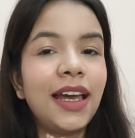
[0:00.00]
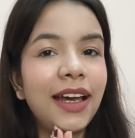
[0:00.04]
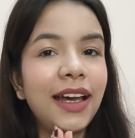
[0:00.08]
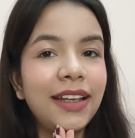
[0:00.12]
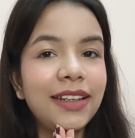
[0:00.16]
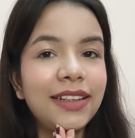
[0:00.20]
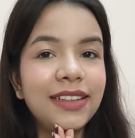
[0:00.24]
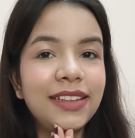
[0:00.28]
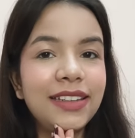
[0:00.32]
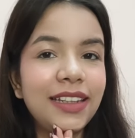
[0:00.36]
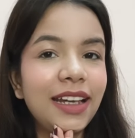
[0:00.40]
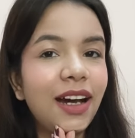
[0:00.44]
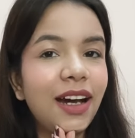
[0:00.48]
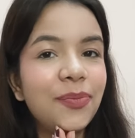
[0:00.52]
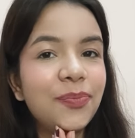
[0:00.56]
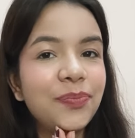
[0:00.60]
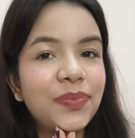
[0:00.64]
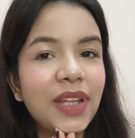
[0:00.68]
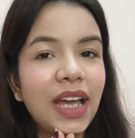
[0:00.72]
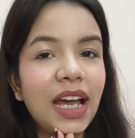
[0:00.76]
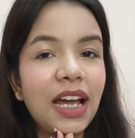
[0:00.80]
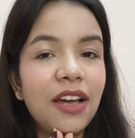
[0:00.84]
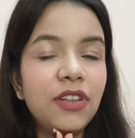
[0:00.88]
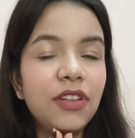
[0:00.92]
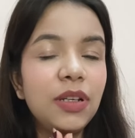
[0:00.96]
And yeah,
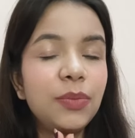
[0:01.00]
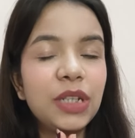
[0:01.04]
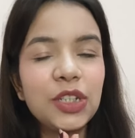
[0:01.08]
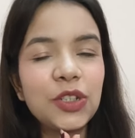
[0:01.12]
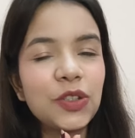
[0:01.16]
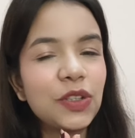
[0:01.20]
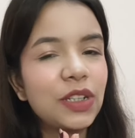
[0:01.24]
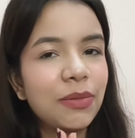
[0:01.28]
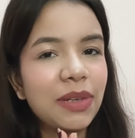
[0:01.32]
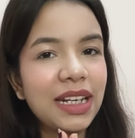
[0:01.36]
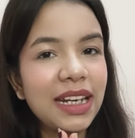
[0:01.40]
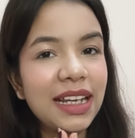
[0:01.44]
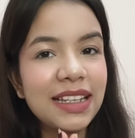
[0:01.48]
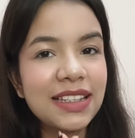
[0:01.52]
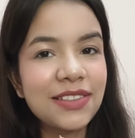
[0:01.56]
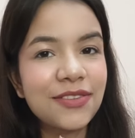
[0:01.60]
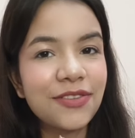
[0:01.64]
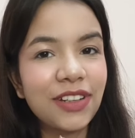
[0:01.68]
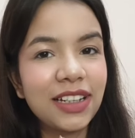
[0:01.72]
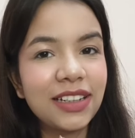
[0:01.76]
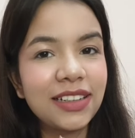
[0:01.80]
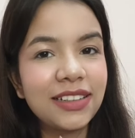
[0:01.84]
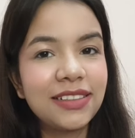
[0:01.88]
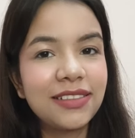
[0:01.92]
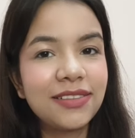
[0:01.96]
I will meet you in my next
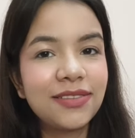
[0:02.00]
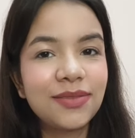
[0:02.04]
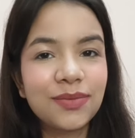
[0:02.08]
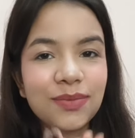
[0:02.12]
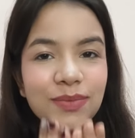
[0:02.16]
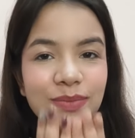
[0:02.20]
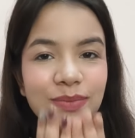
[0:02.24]
one.